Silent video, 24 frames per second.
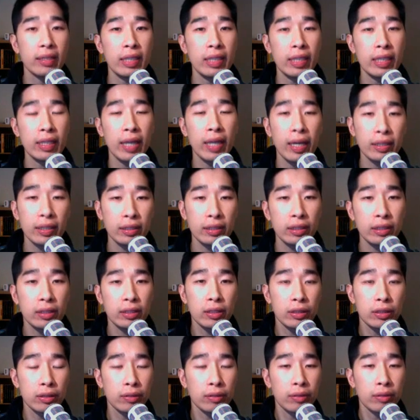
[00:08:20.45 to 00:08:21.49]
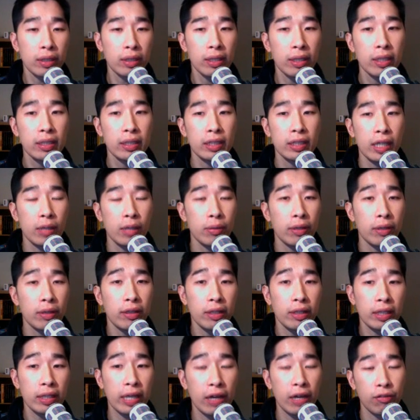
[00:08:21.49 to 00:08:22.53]
it allows you to set up an
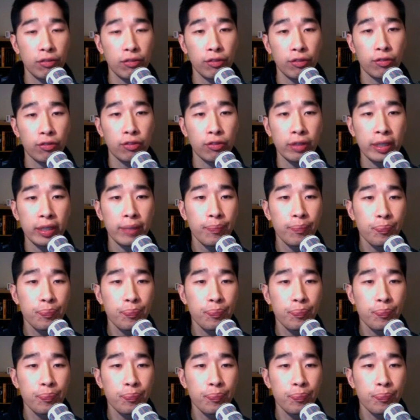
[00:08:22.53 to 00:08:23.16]
account for free.